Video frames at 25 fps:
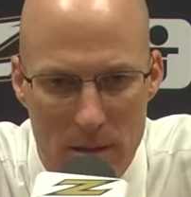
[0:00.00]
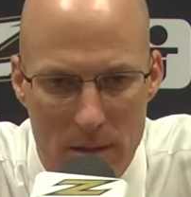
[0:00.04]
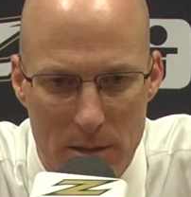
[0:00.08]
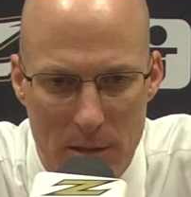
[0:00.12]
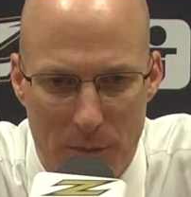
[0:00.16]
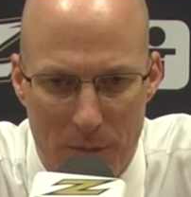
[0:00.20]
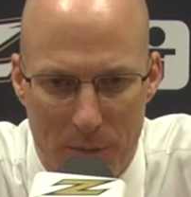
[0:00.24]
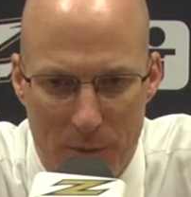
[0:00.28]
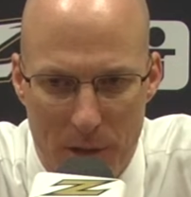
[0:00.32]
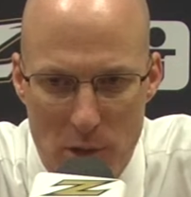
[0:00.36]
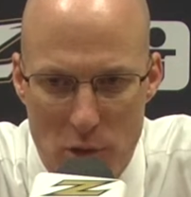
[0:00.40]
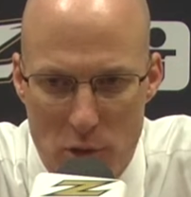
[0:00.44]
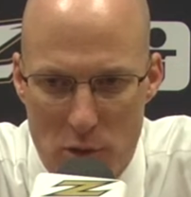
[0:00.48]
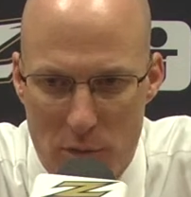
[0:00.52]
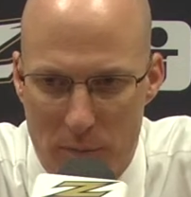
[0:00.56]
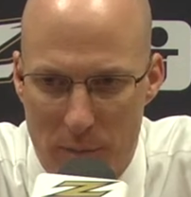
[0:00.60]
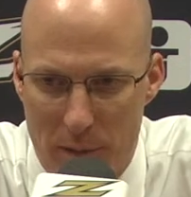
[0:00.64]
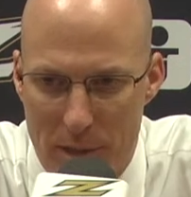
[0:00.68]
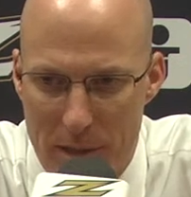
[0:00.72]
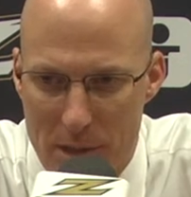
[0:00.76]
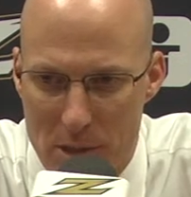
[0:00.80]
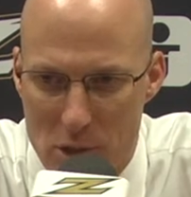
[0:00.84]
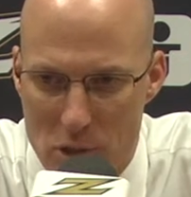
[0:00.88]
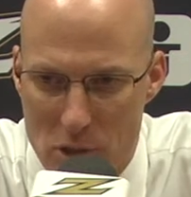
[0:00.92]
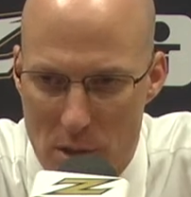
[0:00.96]

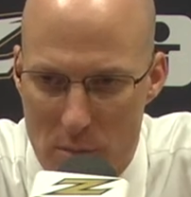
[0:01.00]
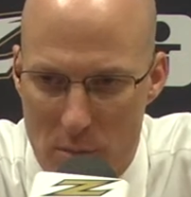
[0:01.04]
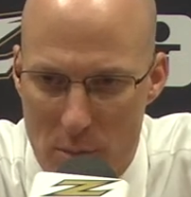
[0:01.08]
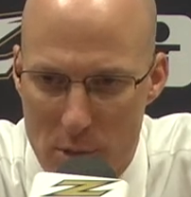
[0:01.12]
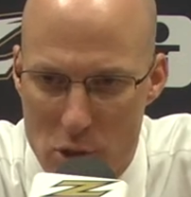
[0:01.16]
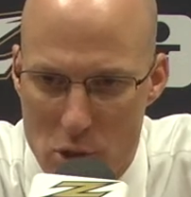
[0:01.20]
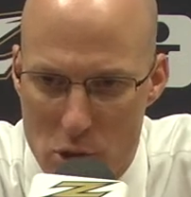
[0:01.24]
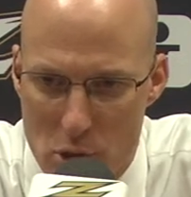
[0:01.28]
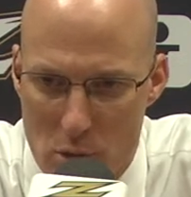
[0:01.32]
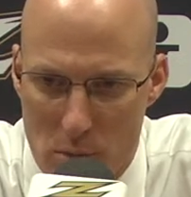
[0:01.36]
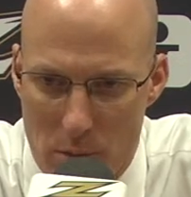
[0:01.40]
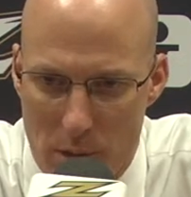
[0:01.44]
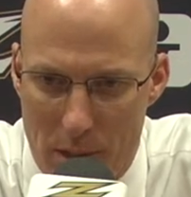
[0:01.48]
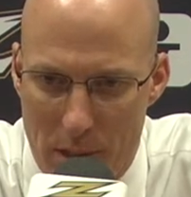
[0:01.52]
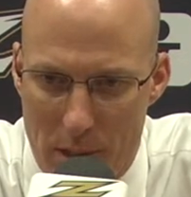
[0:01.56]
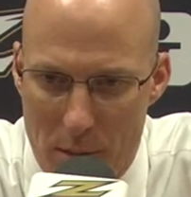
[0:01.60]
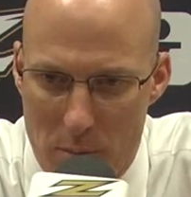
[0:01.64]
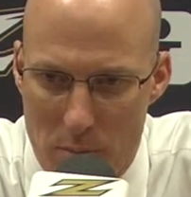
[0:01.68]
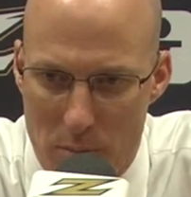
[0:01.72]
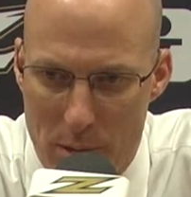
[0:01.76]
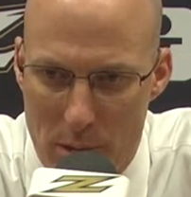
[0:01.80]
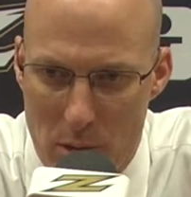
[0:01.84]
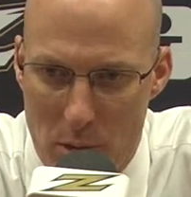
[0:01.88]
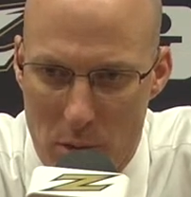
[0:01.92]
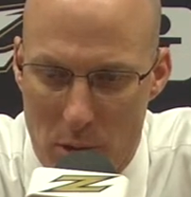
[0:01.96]
Defensively, it's something we certainly
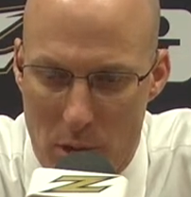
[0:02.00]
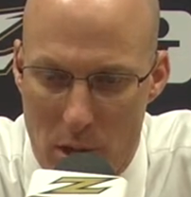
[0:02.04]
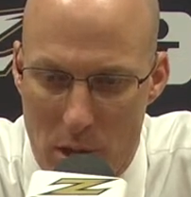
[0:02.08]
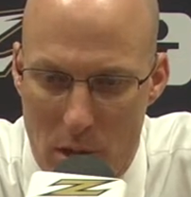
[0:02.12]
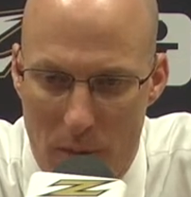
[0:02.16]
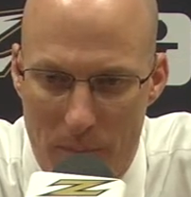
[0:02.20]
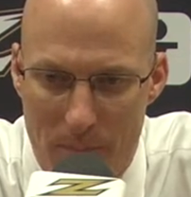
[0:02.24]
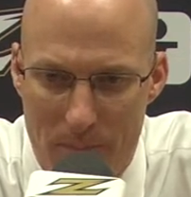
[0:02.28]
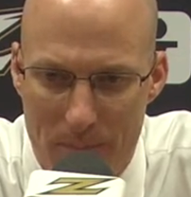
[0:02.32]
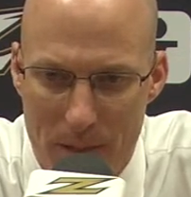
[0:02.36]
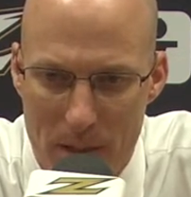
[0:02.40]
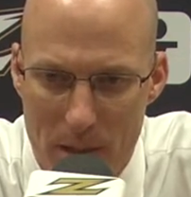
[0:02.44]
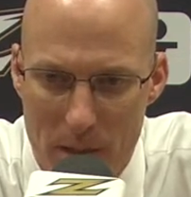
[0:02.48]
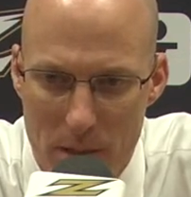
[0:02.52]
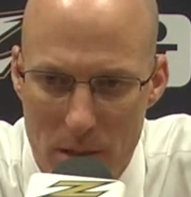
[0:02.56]
can build on.